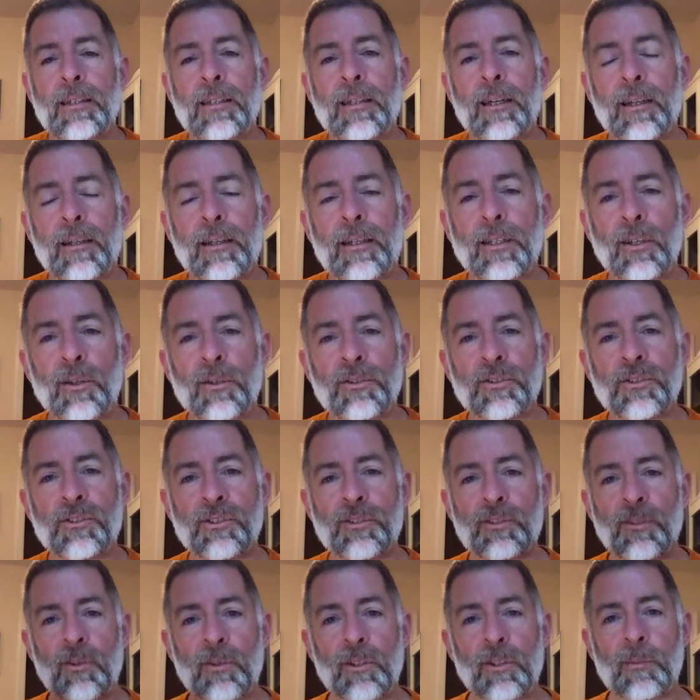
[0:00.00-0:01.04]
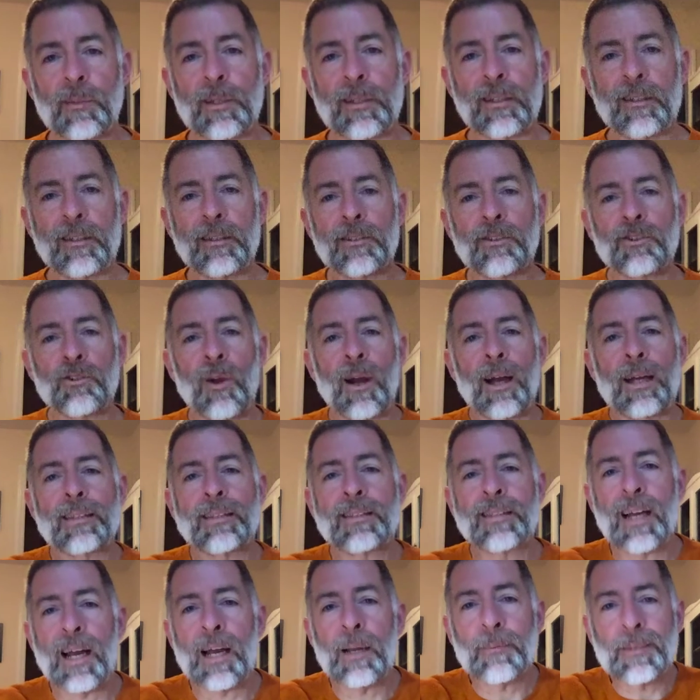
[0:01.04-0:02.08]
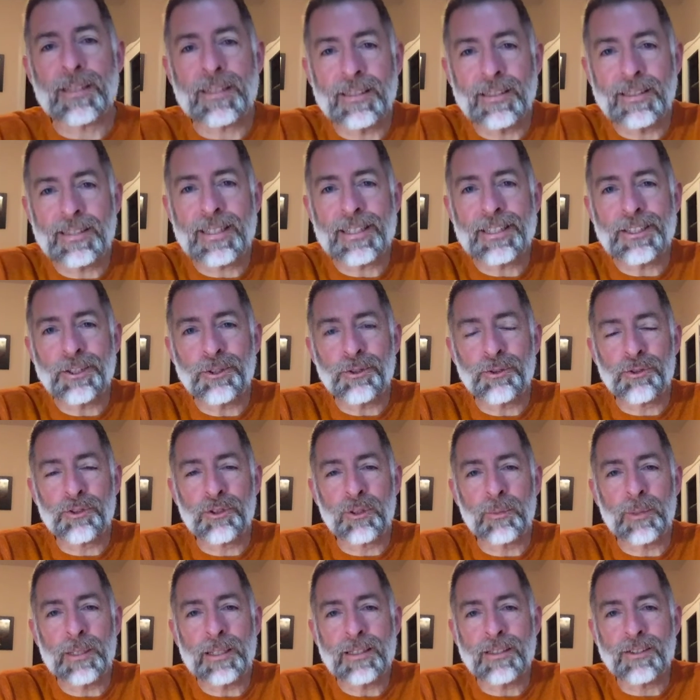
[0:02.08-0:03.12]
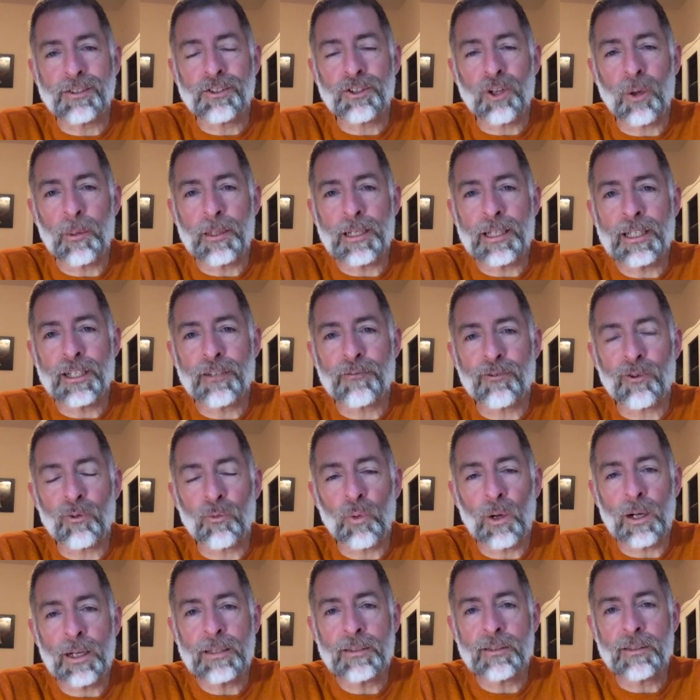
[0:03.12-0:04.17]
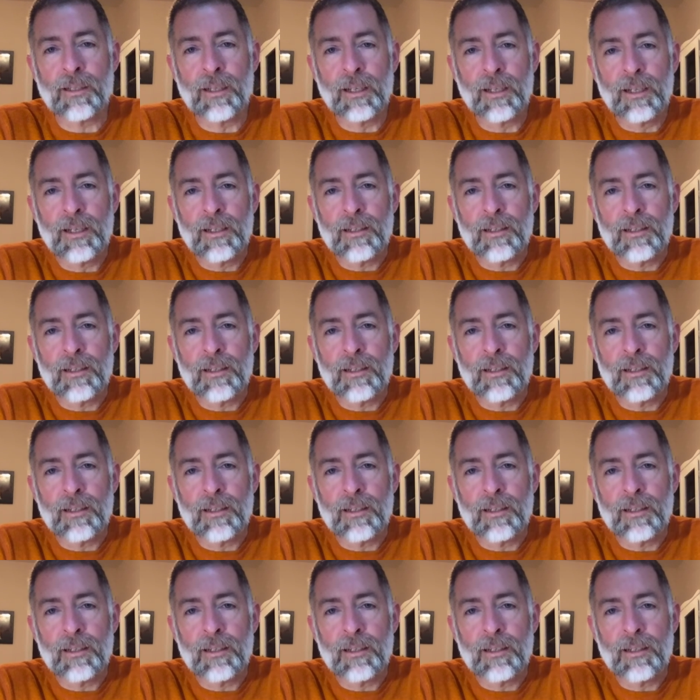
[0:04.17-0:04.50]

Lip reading: I know this has certainly been a trying time, continues to be in so many different ways,